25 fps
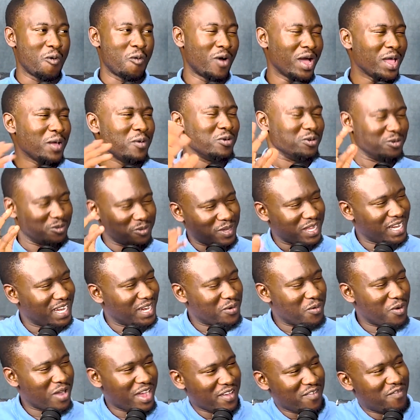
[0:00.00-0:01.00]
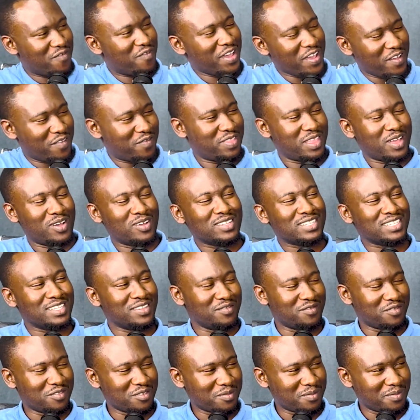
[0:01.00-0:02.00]
Why would we require five
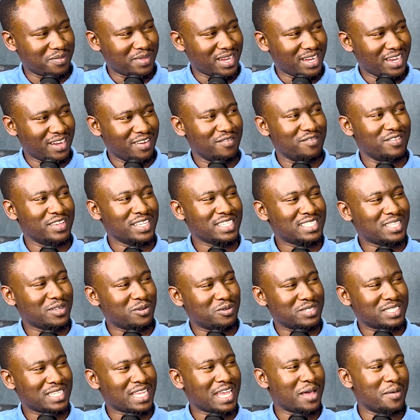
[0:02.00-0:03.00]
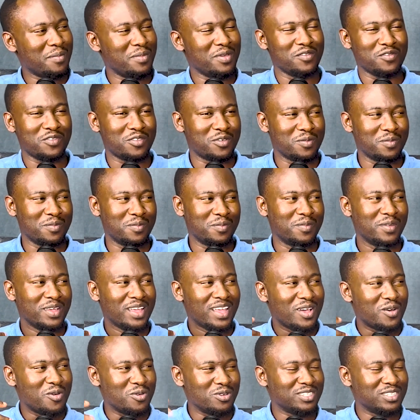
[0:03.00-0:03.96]
thousand from an investor who's coming from